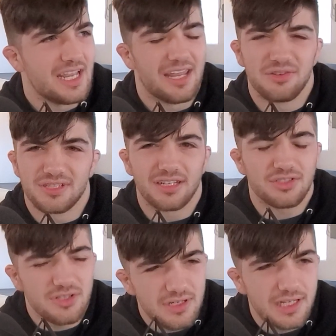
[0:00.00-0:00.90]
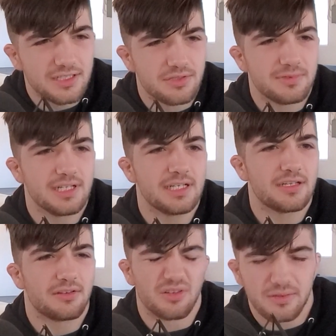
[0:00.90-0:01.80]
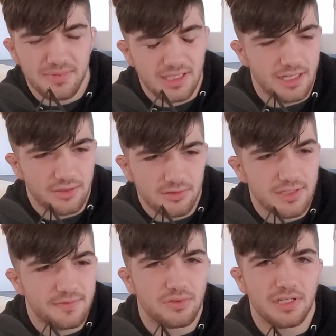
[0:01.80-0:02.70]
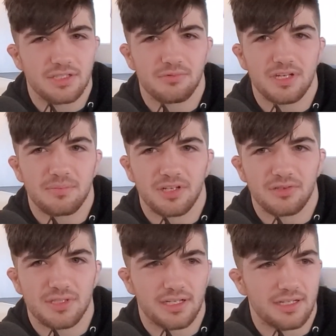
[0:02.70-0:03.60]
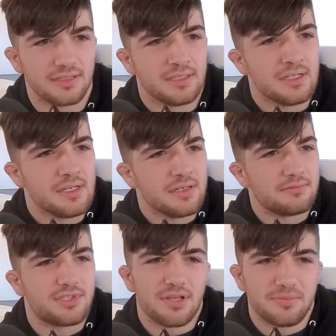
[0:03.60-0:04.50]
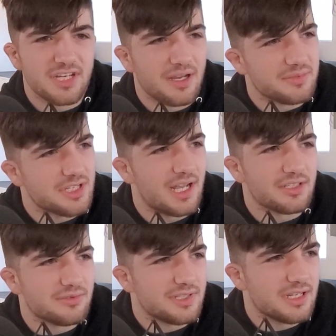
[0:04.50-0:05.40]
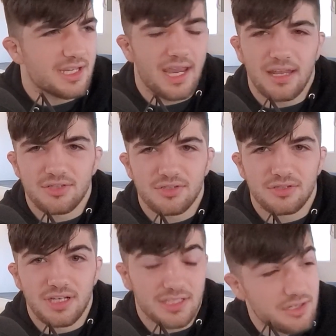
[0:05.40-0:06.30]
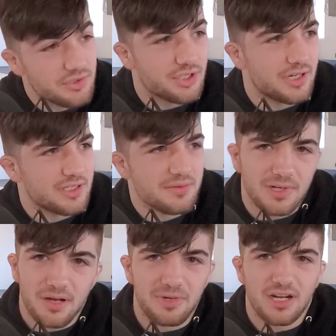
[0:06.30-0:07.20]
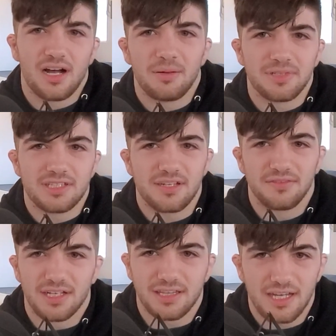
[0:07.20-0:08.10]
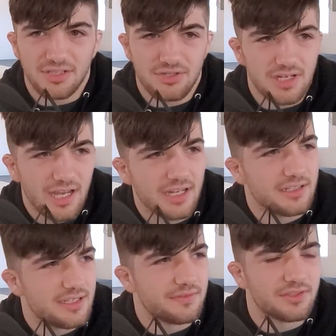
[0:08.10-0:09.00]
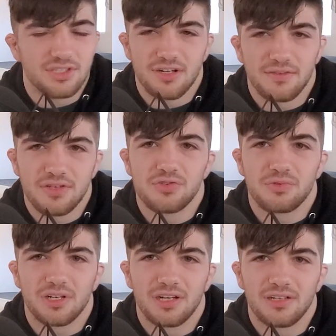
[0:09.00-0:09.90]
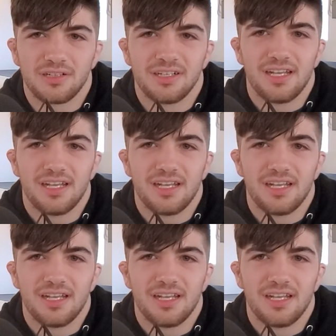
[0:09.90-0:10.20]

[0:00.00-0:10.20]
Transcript: And it was like 2 days a week, or it'd be like 3-4 days a week, but it was like sometimes class would get canceled because he was trying to become a cop and stuff like that, so he had different stuff he was working on.